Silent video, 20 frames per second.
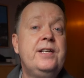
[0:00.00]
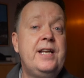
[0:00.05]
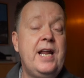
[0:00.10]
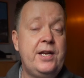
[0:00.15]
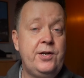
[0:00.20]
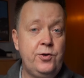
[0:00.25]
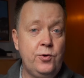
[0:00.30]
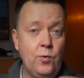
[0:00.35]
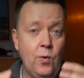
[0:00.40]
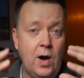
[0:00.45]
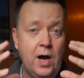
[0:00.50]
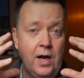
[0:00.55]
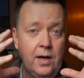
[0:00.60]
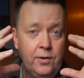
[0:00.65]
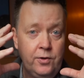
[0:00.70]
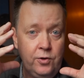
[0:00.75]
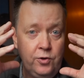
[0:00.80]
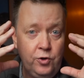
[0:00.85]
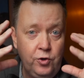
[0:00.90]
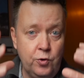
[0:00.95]
that you
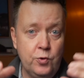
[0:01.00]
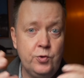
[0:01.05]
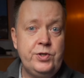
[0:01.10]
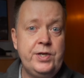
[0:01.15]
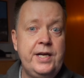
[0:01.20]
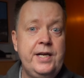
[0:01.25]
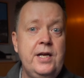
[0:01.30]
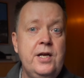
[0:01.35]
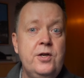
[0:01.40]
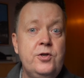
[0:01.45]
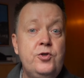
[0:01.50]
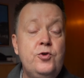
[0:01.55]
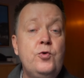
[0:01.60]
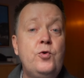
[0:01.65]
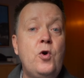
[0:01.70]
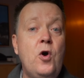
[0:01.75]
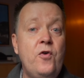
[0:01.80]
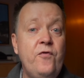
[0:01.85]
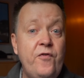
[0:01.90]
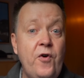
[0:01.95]
are using to
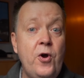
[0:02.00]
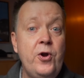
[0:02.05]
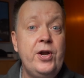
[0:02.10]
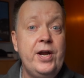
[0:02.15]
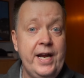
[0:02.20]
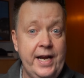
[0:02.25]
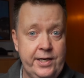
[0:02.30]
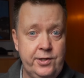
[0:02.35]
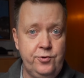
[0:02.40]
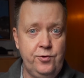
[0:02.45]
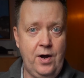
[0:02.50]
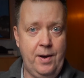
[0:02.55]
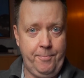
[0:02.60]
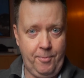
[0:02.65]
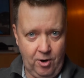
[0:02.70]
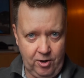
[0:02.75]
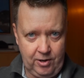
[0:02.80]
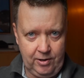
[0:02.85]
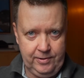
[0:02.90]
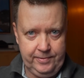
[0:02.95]
convert into a
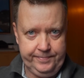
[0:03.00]
model.